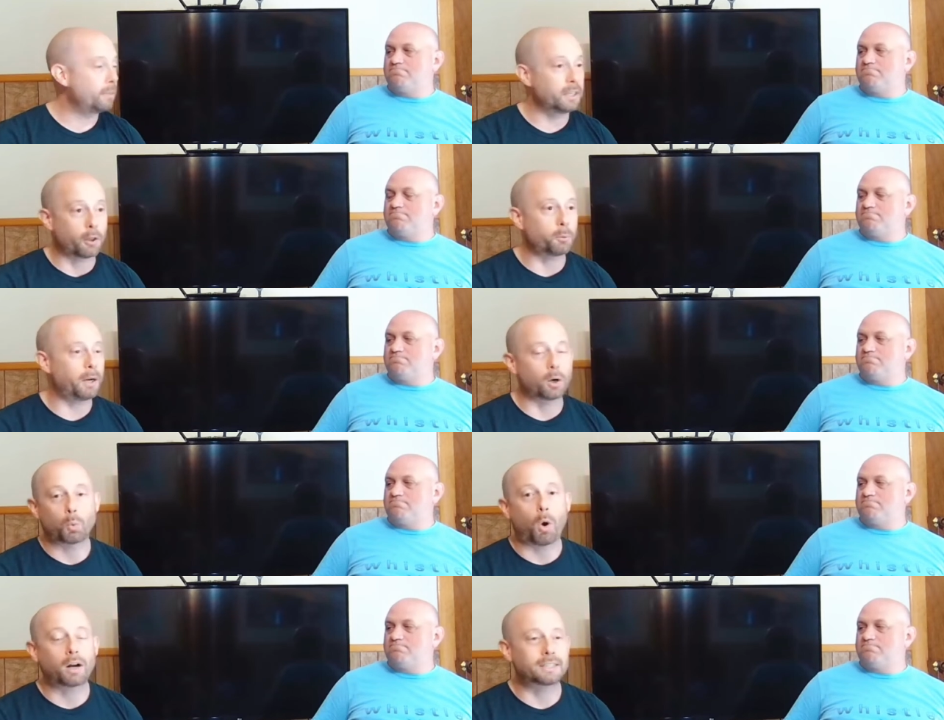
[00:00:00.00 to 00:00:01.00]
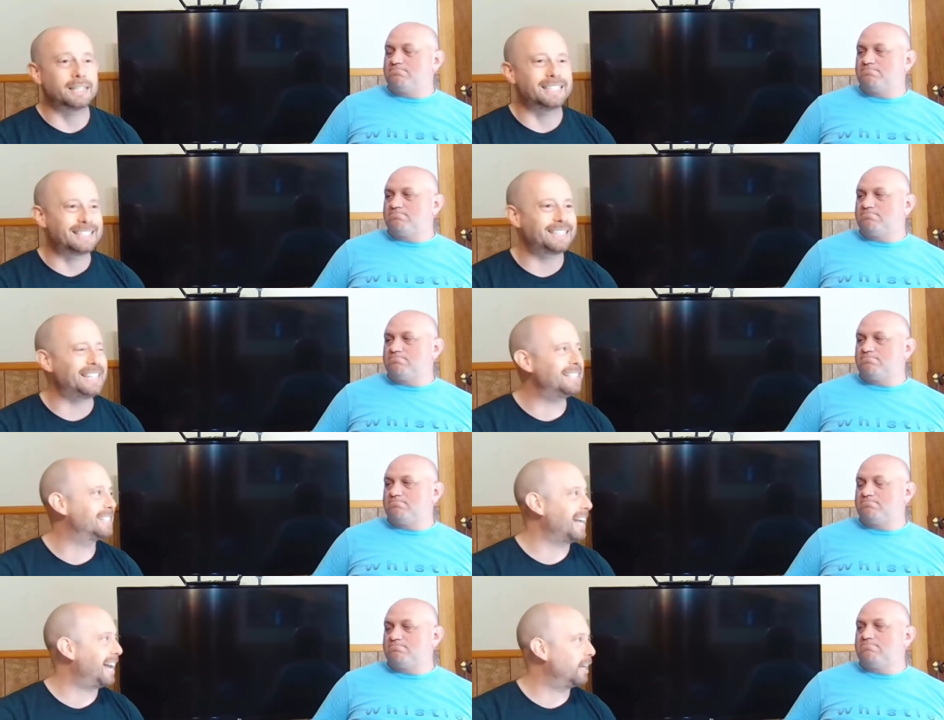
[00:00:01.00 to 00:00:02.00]
Speaker 1: and the other parent walks in and sees
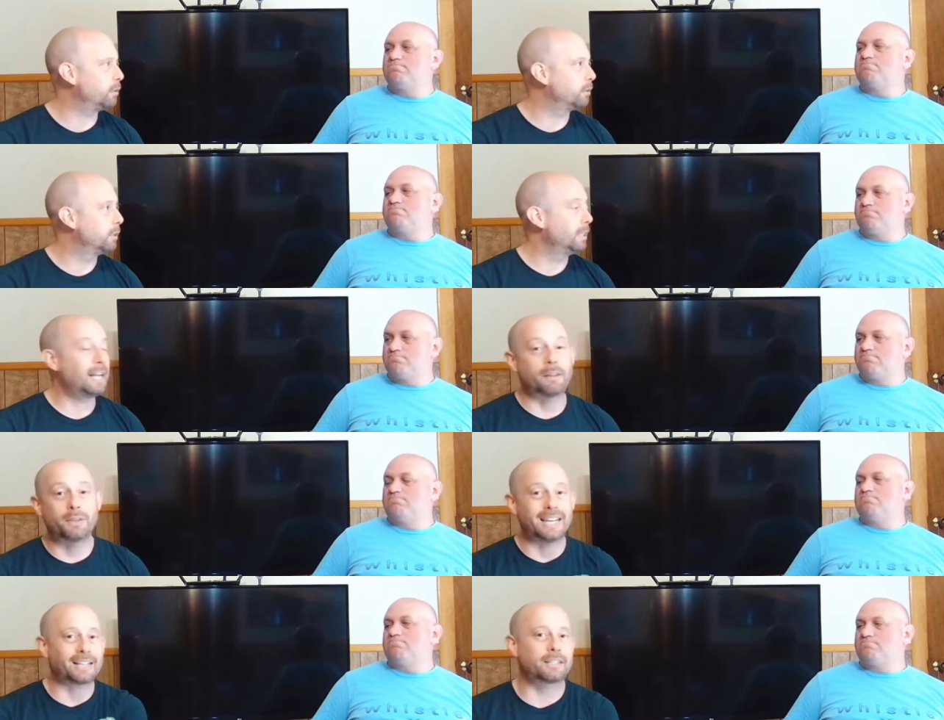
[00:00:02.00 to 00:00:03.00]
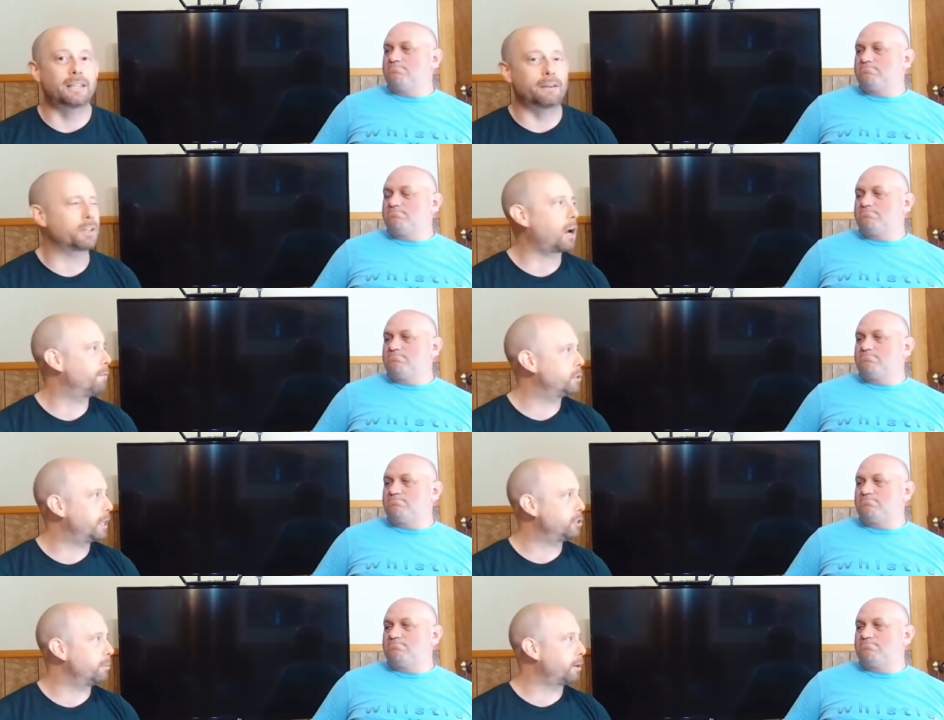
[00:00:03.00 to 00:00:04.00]
that, and then the next day they have a
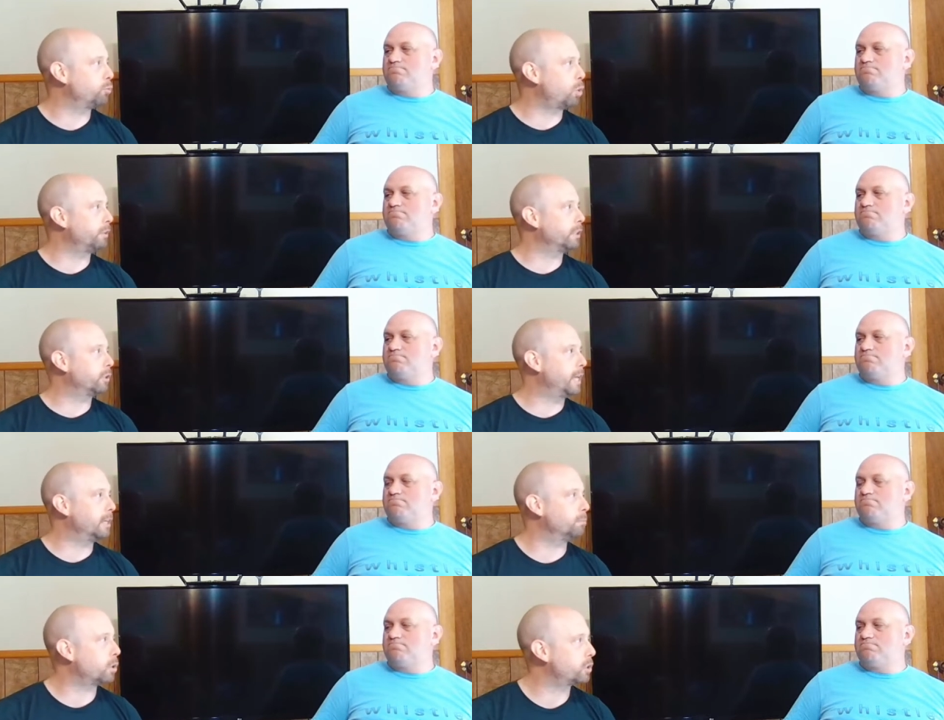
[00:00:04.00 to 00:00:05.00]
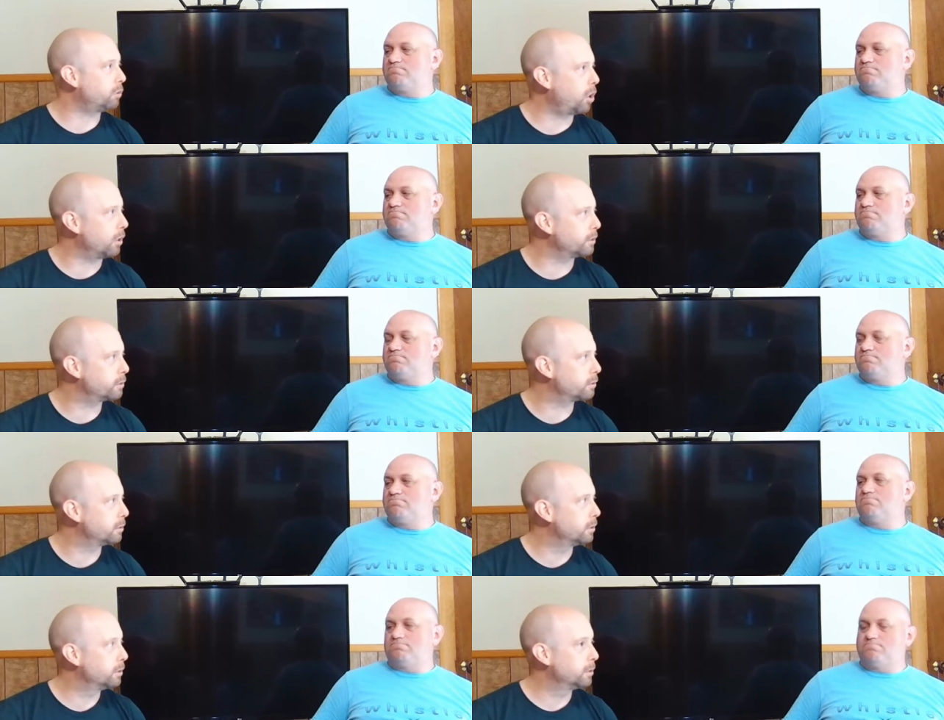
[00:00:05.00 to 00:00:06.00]
conversation about enrolling their kid in martial arts,
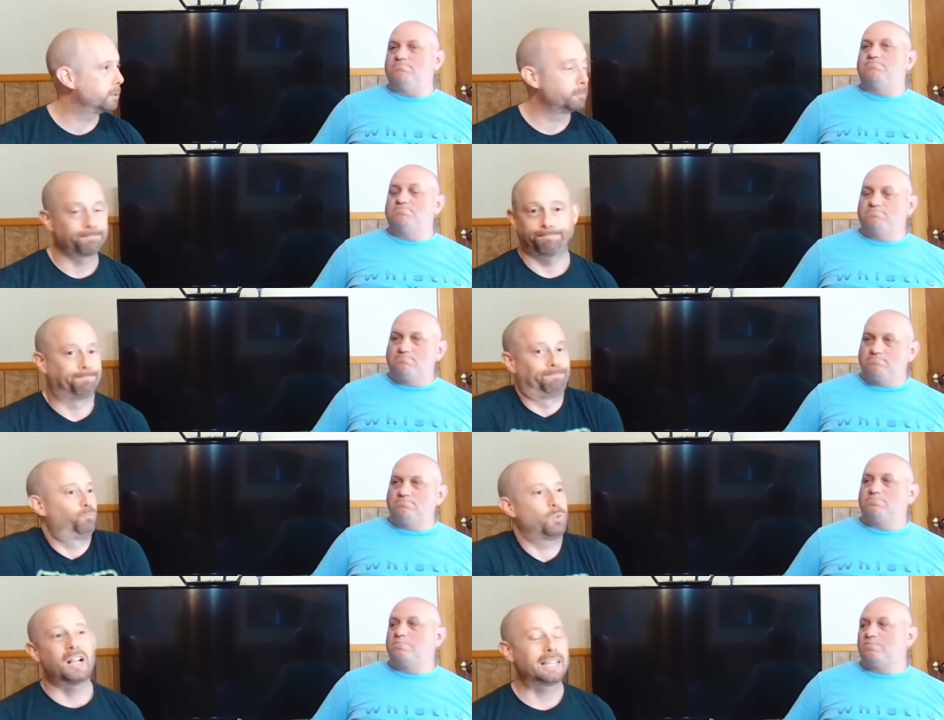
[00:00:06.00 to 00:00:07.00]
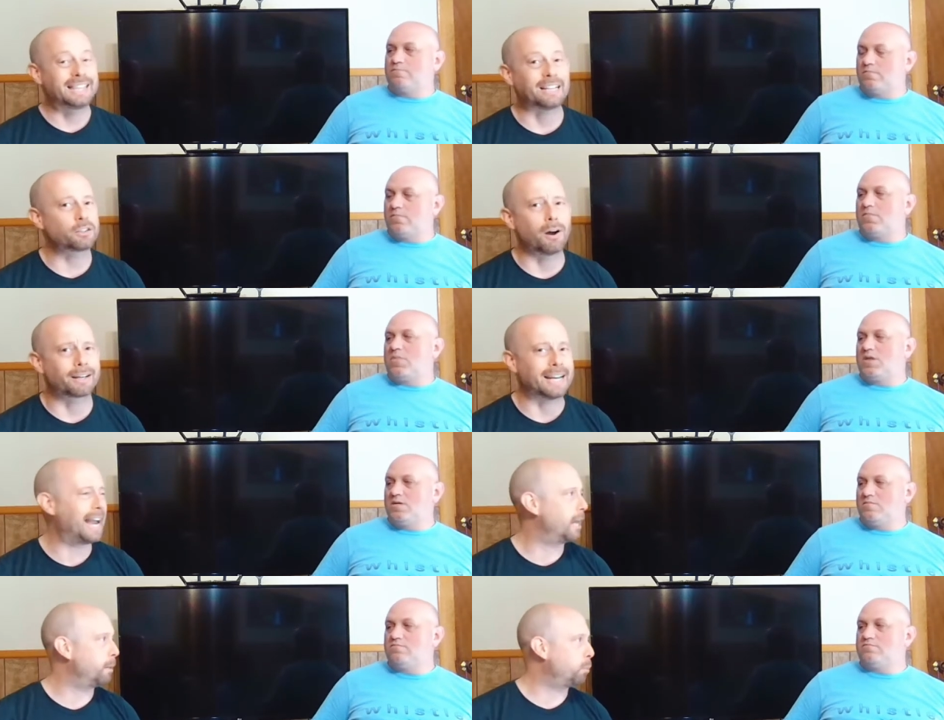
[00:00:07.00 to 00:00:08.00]
Speaker 2: mm.
Speaker 1: that's not going to
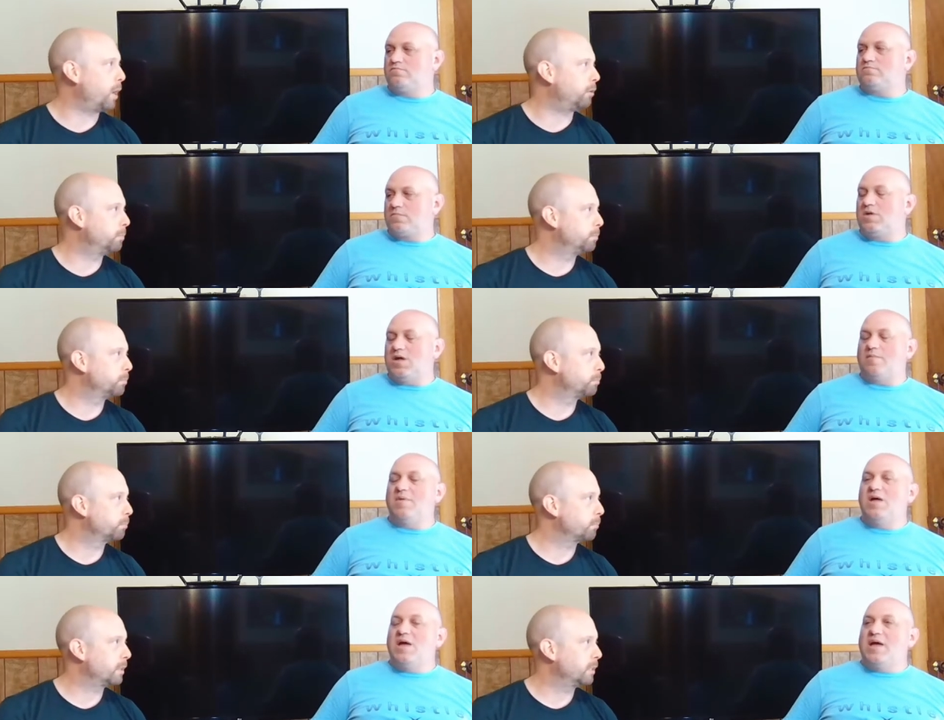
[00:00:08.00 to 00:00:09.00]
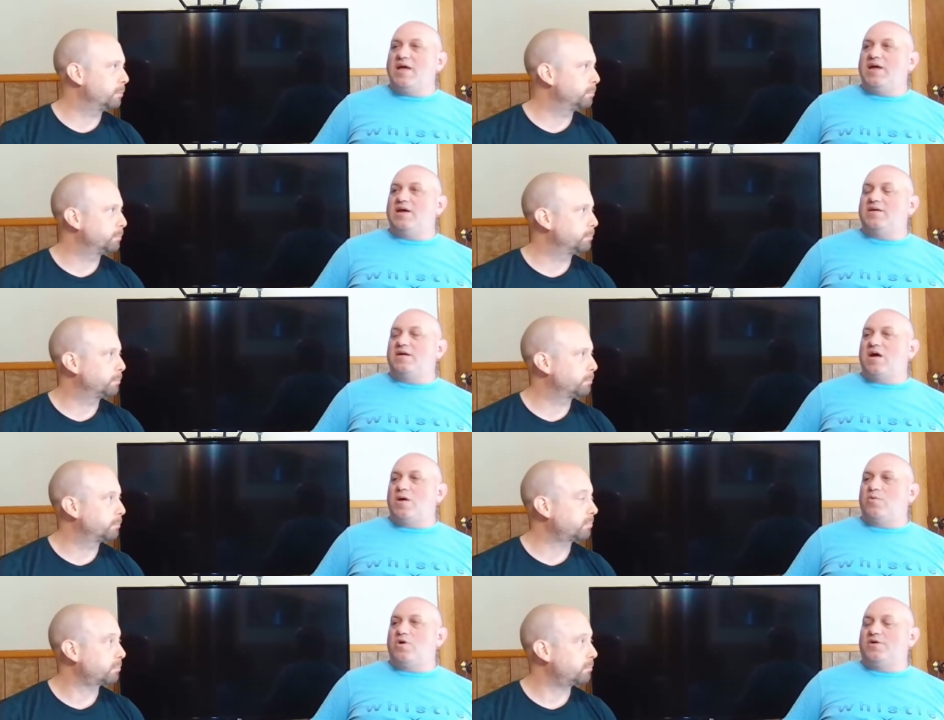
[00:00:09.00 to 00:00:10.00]
add up well. Yeah. And
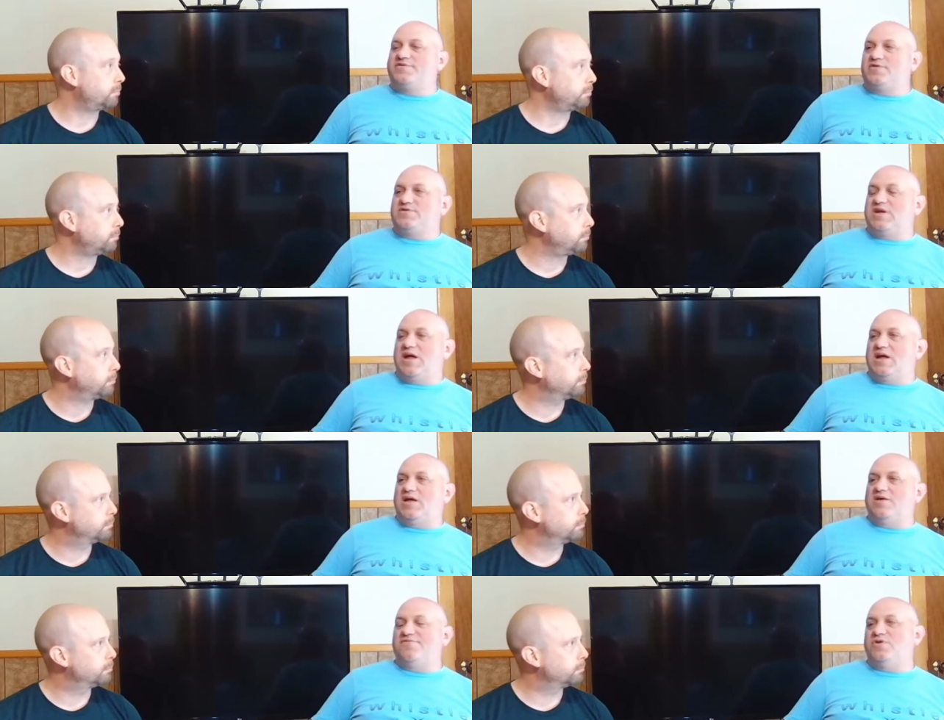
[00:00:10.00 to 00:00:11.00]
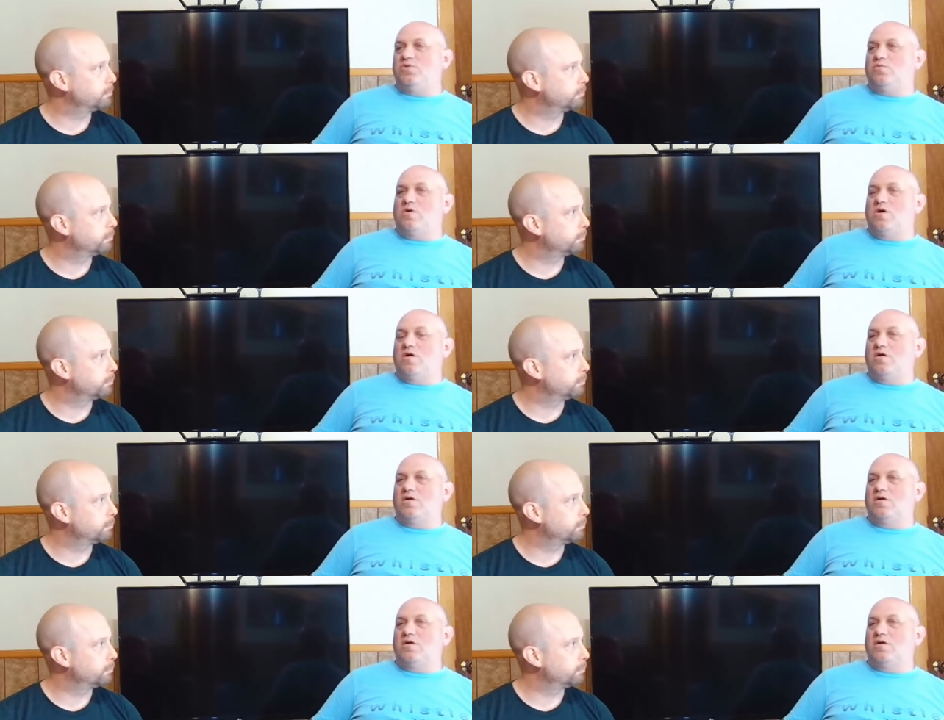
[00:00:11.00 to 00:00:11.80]
Speaker 2: I would also say, if you are